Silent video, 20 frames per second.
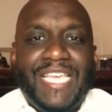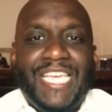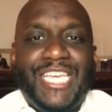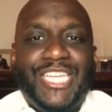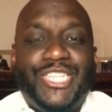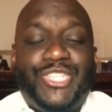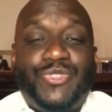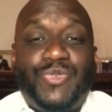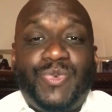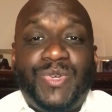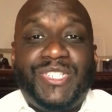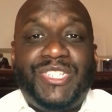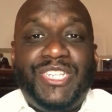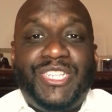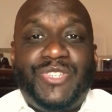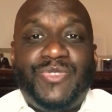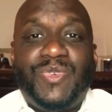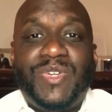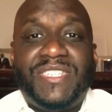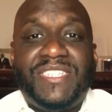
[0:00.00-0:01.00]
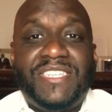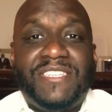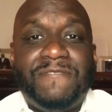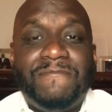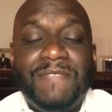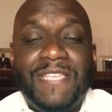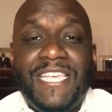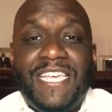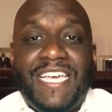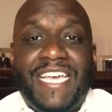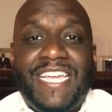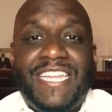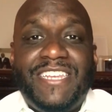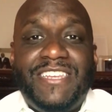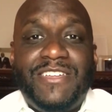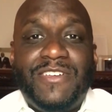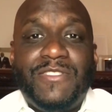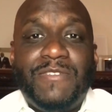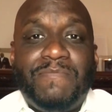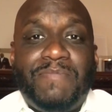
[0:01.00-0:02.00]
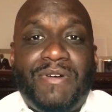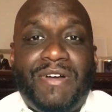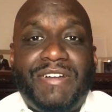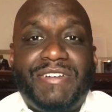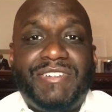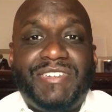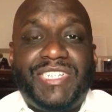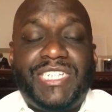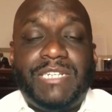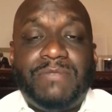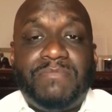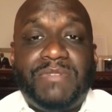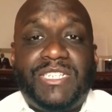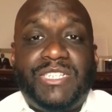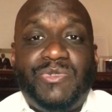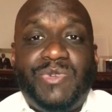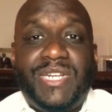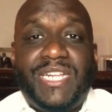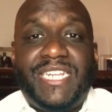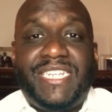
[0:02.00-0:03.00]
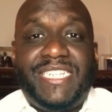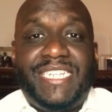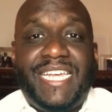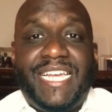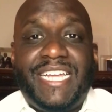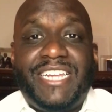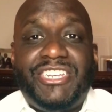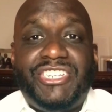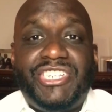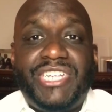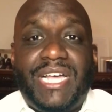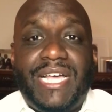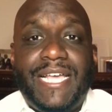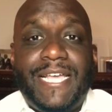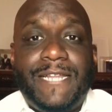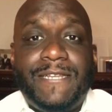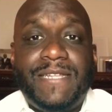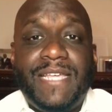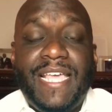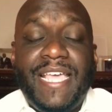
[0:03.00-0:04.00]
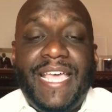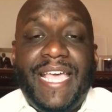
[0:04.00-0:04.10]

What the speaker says: In 2020, another partnership between a tech giant